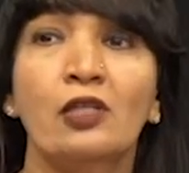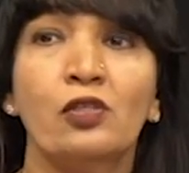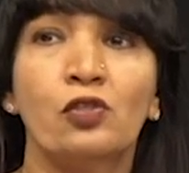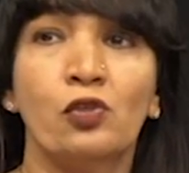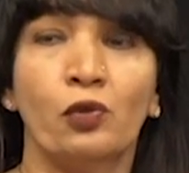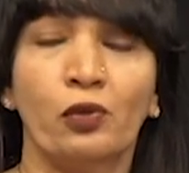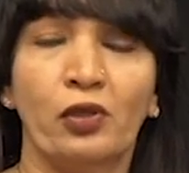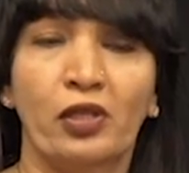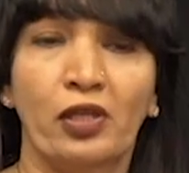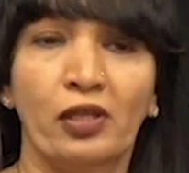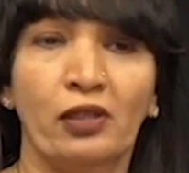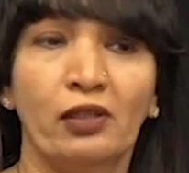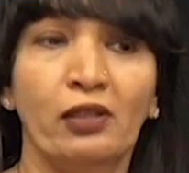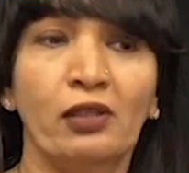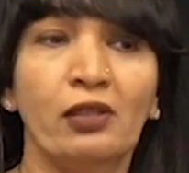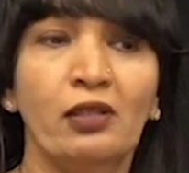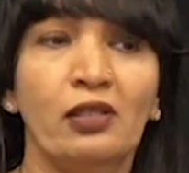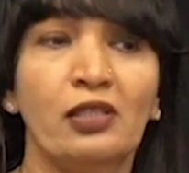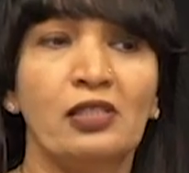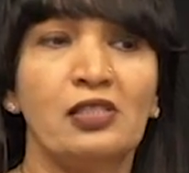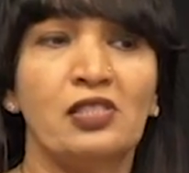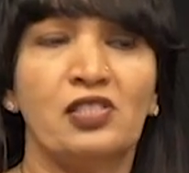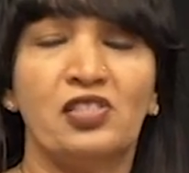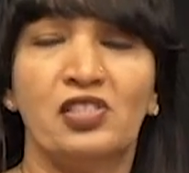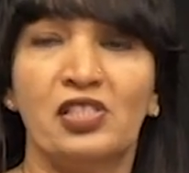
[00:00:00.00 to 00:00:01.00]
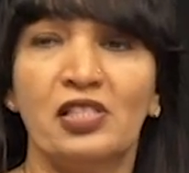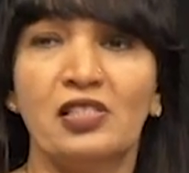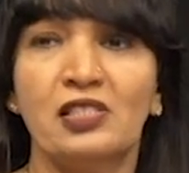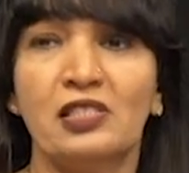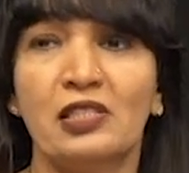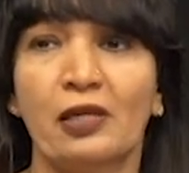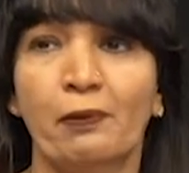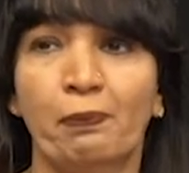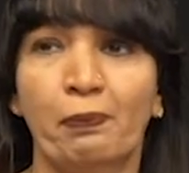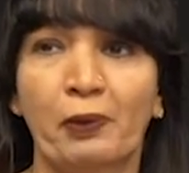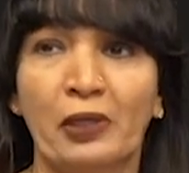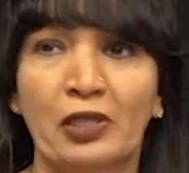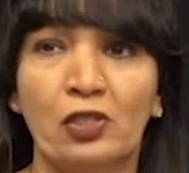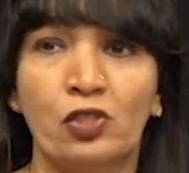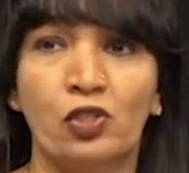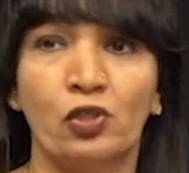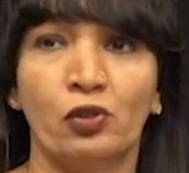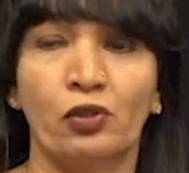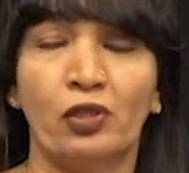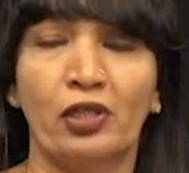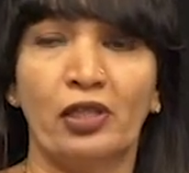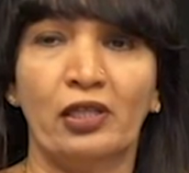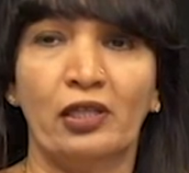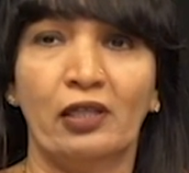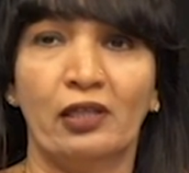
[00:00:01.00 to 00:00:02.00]
So, here is just a
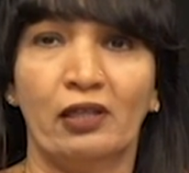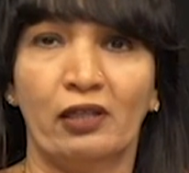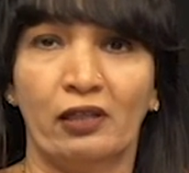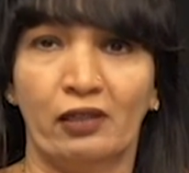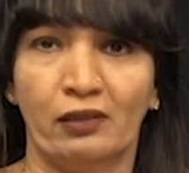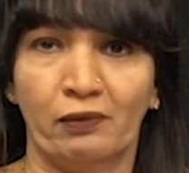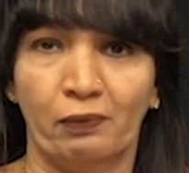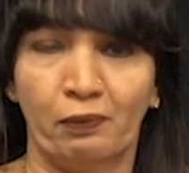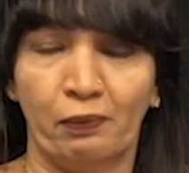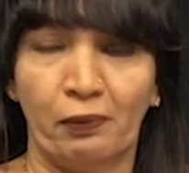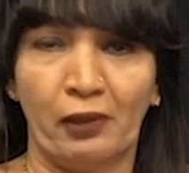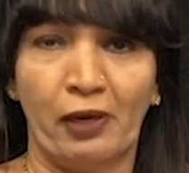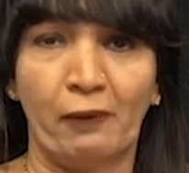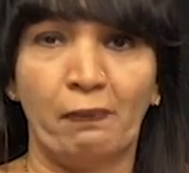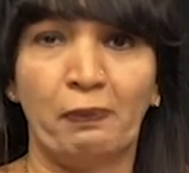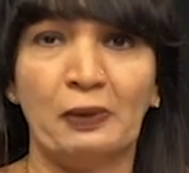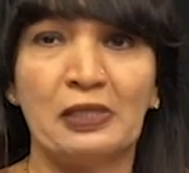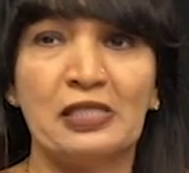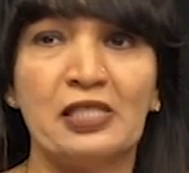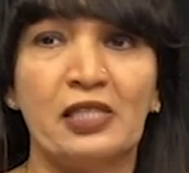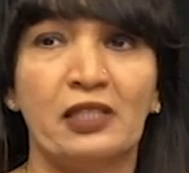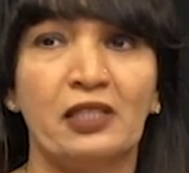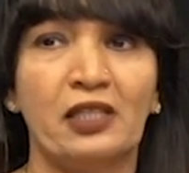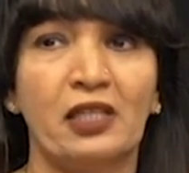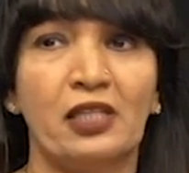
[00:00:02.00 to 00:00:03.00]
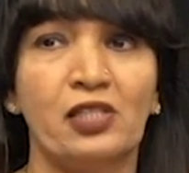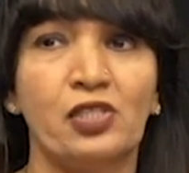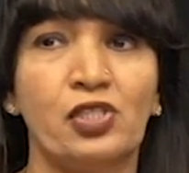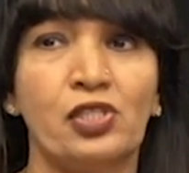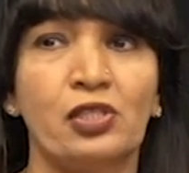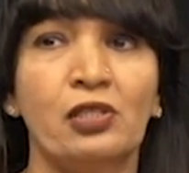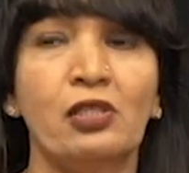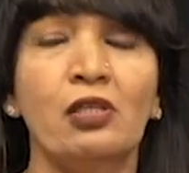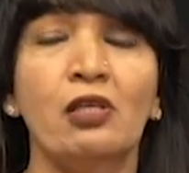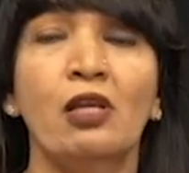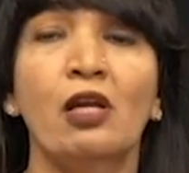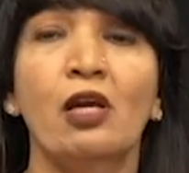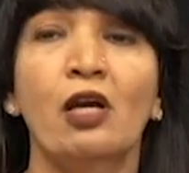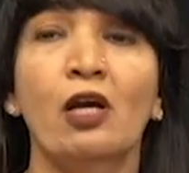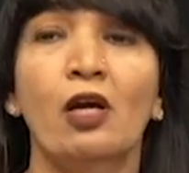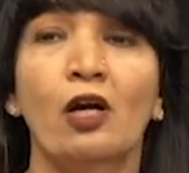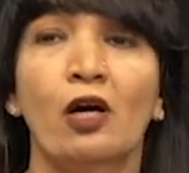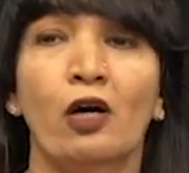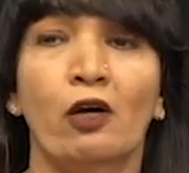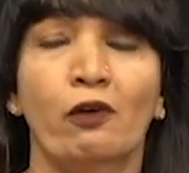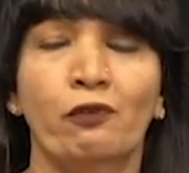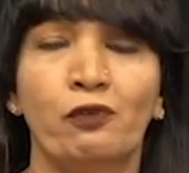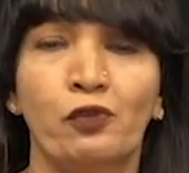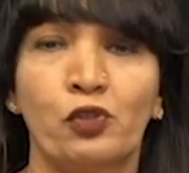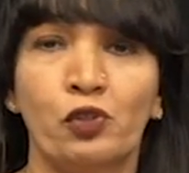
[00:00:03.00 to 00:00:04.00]
pictorial representation
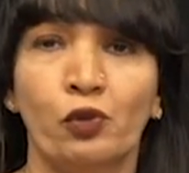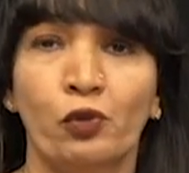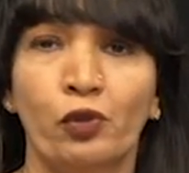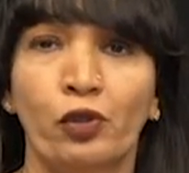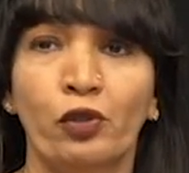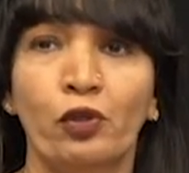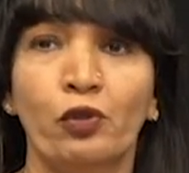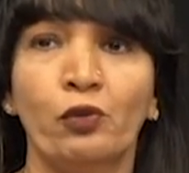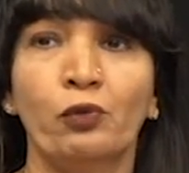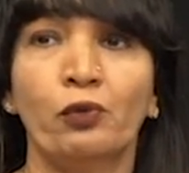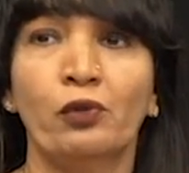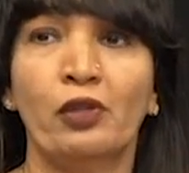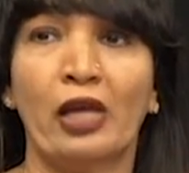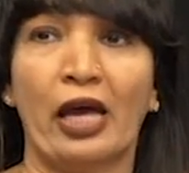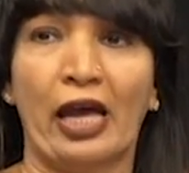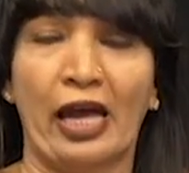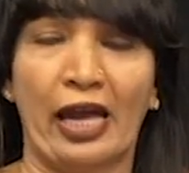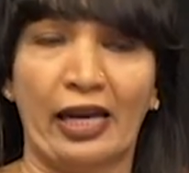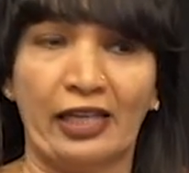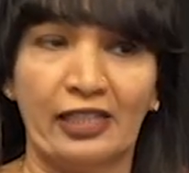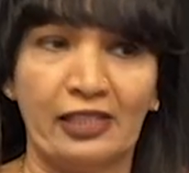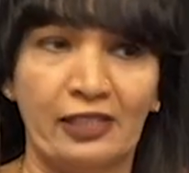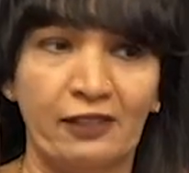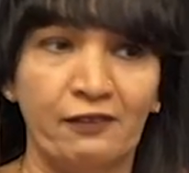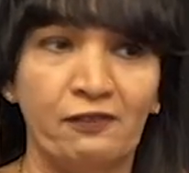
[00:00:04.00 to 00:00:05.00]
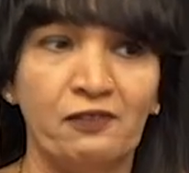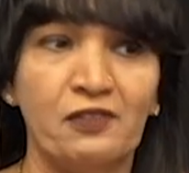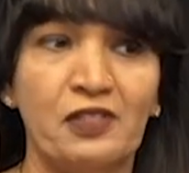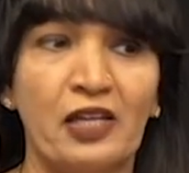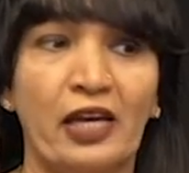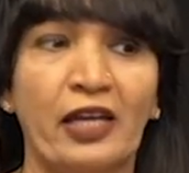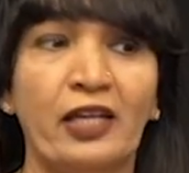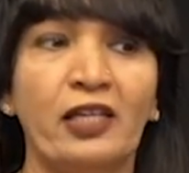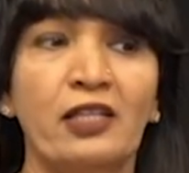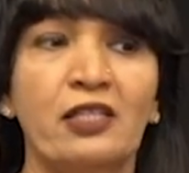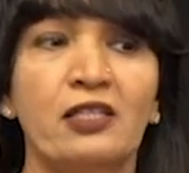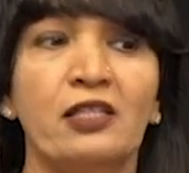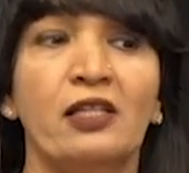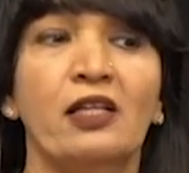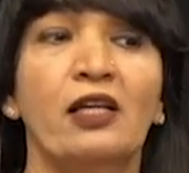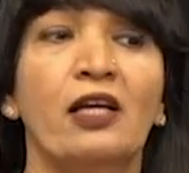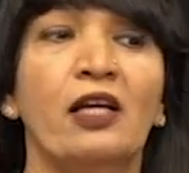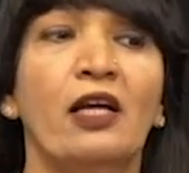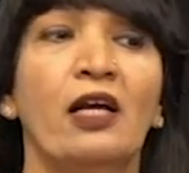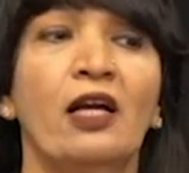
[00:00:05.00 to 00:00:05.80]
of showing you the active site.